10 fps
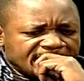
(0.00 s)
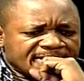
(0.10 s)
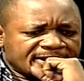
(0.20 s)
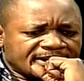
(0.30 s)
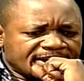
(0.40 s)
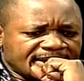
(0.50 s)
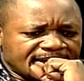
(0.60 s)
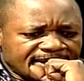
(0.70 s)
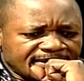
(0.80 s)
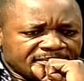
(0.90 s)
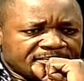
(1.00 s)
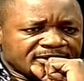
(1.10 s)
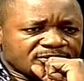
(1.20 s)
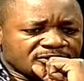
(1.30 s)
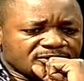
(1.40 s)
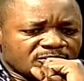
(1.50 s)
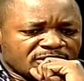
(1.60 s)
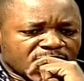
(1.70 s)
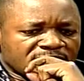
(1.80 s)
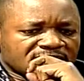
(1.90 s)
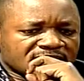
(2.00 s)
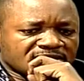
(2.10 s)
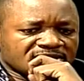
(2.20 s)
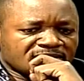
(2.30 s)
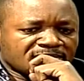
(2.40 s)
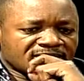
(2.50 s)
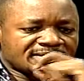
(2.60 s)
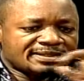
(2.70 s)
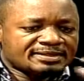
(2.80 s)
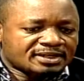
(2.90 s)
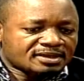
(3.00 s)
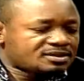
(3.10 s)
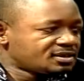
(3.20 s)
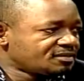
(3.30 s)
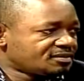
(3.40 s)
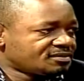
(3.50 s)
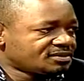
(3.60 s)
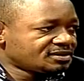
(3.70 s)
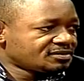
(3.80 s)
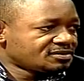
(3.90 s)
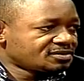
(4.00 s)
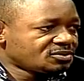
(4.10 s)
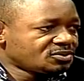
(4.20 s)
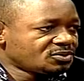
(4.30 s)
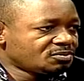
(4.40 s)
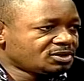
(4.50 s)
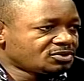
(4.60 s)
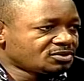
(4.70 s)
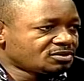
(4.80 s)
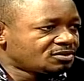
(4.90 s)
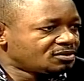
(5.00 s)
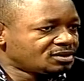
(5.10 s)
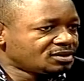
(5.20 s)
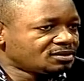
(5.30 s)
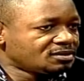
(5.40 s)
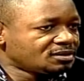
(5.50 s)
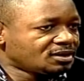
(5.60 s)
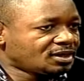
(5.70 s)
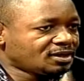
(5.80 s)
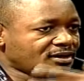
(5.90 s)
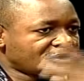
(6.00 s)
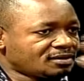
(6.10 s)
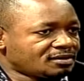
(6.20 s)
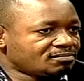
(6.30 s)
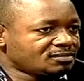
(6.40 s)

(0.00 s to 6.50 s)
Yeah, and but also when we were discussing about detecting the disease, you mentioned only the high-end